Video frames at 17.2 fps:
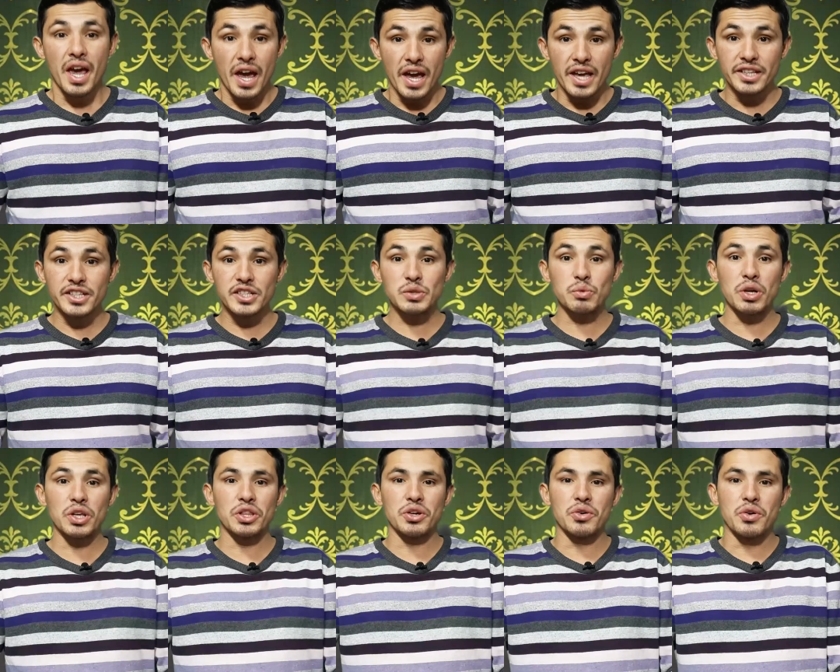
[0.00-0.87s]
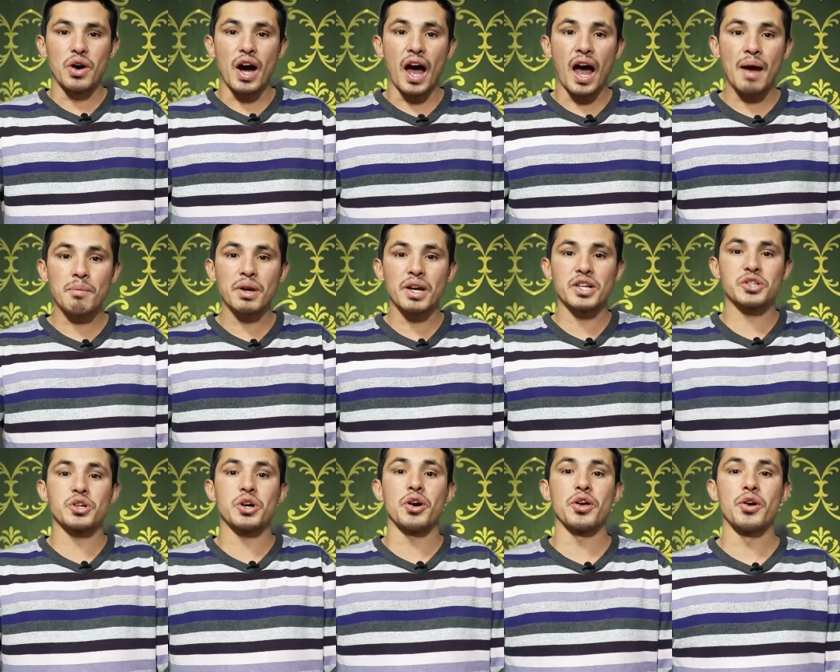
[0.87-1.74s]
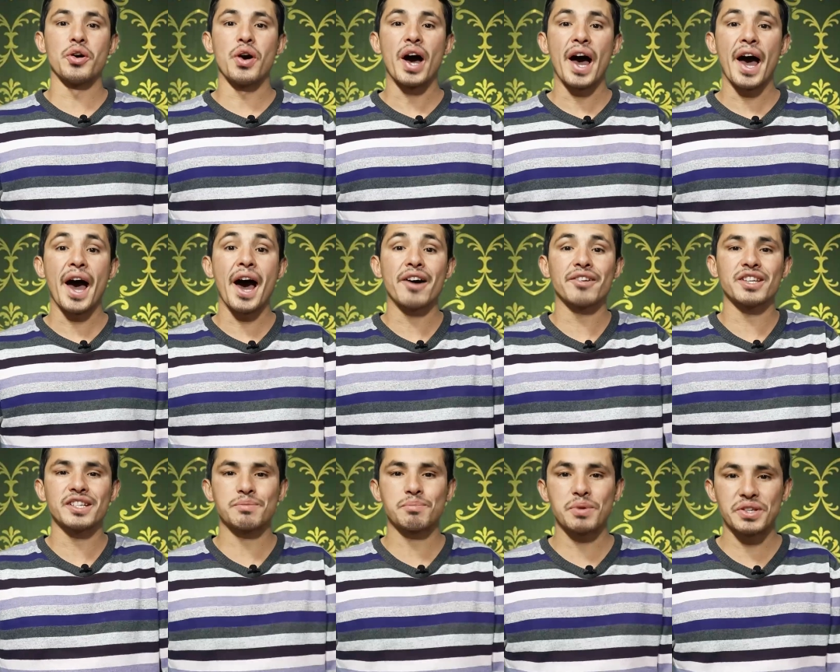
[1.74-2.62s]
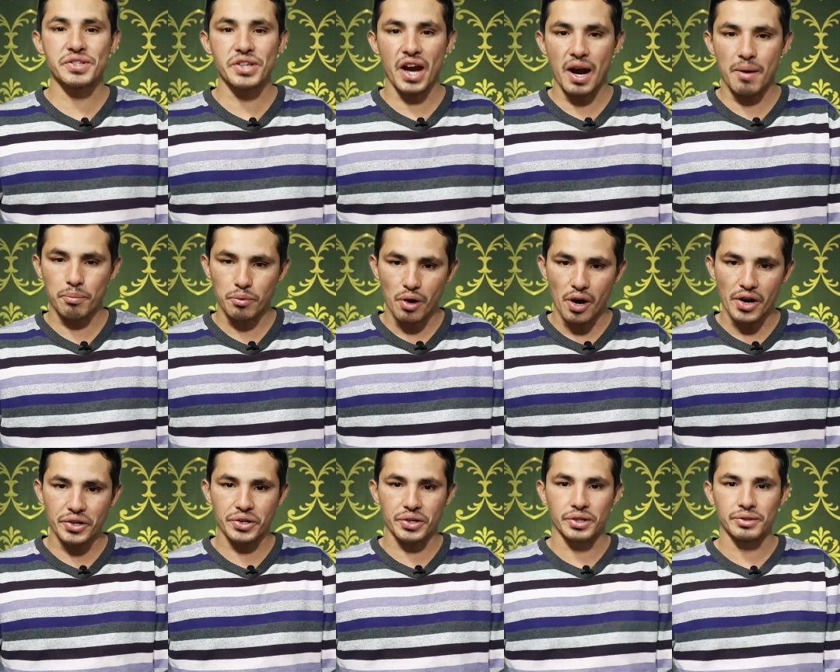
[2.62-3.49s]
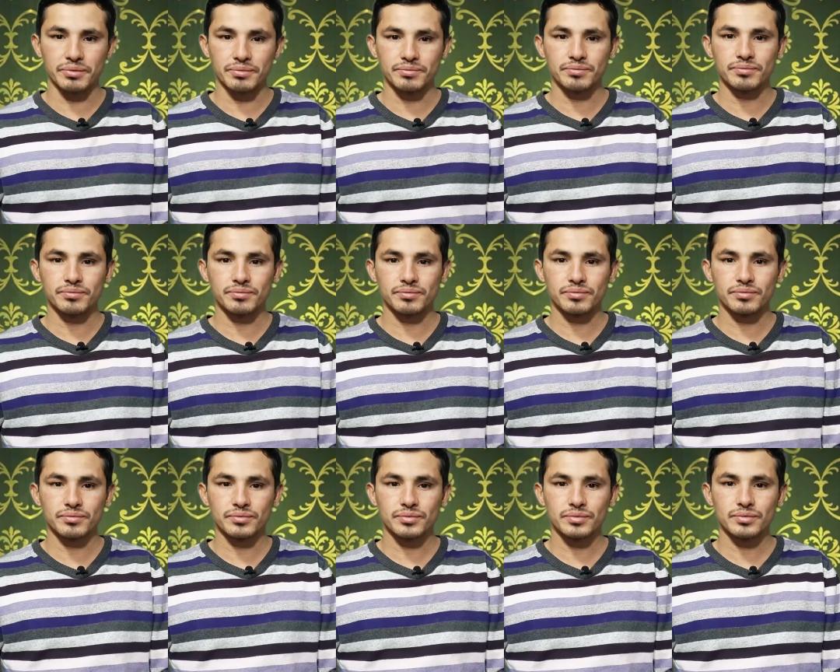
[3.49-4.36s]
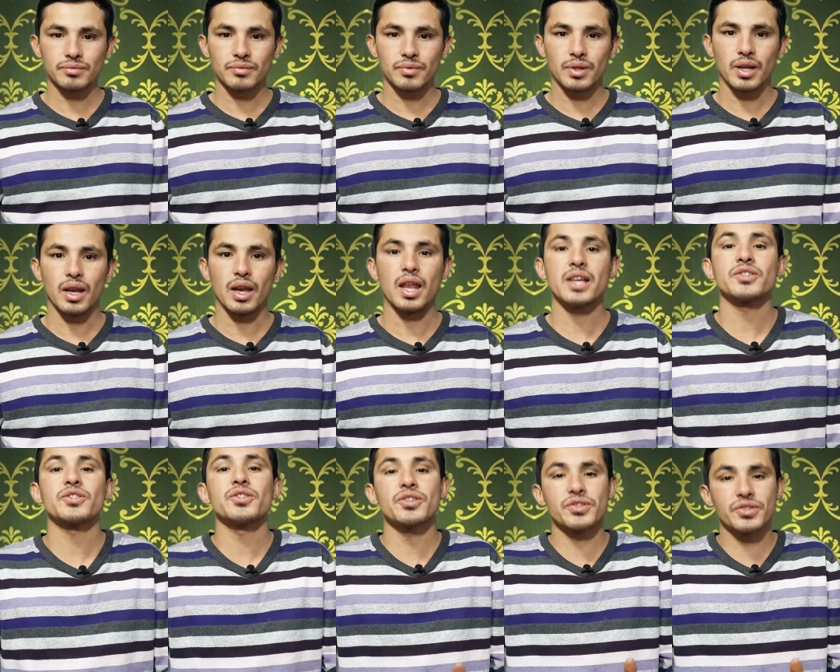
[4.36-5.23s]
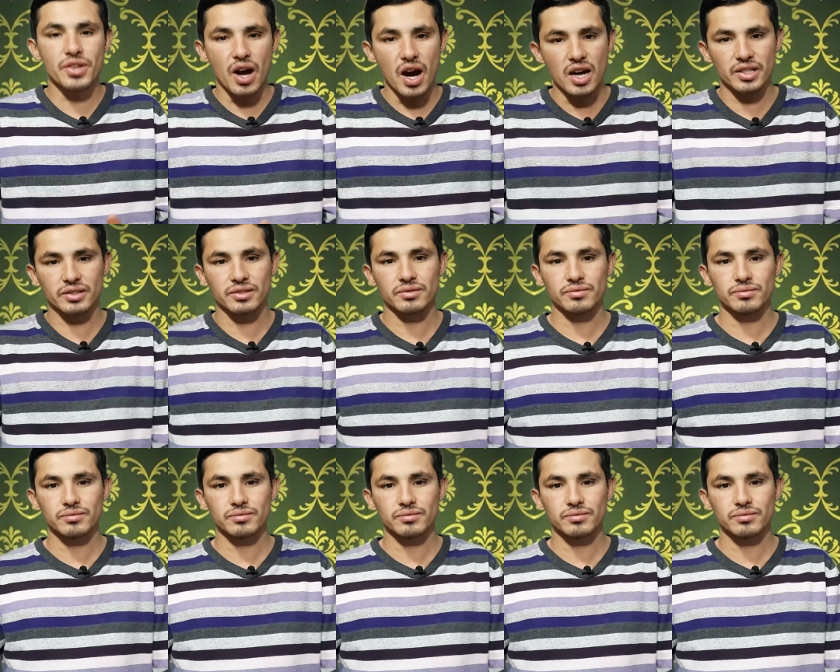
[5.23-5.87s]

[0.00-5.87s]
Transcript: In this video, I'm gonna show you how does Faceapp work. Let's start.